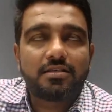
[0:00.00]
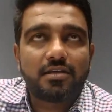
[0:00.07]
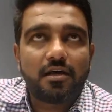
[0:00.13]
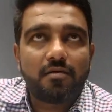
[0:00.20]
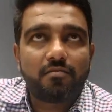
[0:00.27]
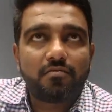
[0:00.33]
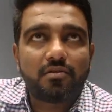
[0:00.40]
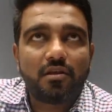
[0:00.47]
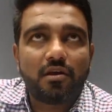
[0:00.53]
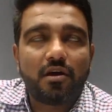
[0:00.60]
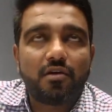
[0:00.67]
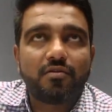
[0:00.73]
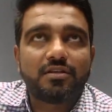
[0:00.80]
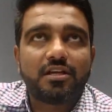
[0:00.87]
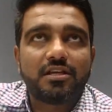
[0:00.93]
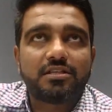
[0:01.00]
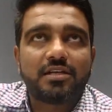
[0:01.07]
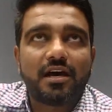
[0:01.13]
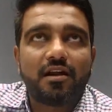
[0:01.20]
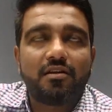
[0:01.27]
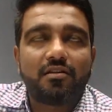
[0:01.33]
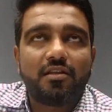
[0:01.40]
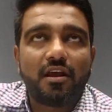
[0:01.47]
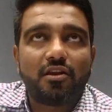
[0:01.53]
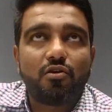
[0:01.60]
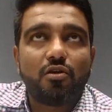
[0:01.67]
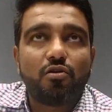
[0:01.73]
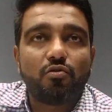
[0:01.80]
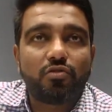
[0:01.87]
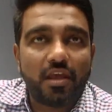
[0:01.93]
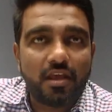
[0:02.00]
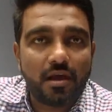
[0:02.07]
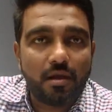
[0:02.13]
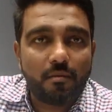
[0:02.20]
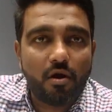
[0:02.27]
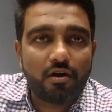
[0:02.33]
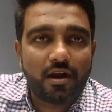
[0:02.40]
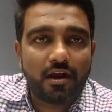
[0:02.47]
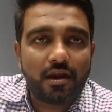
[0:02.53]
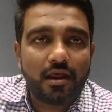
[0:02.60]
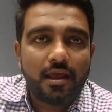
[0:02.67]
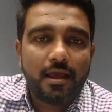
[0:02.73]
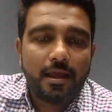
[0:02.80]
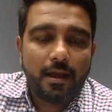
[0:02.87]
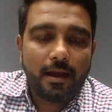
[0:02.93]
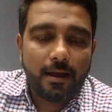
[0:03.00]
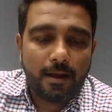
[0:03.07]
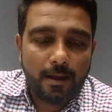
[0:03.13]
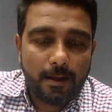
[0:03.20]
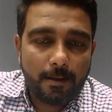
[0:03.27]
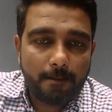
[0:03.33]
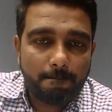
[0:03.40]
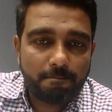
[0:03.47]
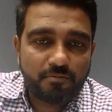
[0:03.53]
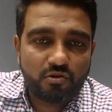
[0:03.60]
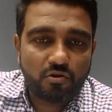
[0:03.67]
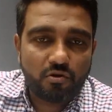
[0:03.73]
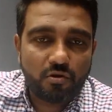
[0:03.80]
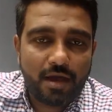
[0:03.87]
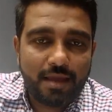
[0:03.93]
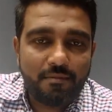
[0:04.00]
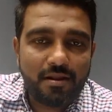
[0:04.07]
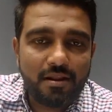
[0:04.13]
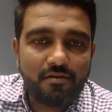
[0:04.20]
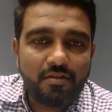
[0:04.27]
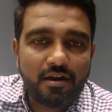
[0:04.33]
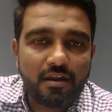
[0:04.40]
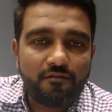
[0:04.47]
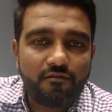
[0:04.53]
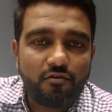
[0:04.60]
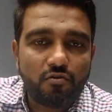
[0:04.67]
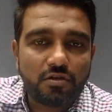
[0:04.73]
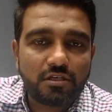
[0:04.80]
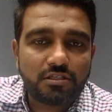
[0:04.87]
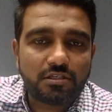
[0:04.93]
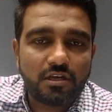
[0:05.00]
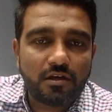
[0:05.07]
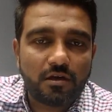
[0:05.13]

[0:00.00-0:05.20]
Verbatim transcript: some questions are that you have to think about it um, so i believe that if you just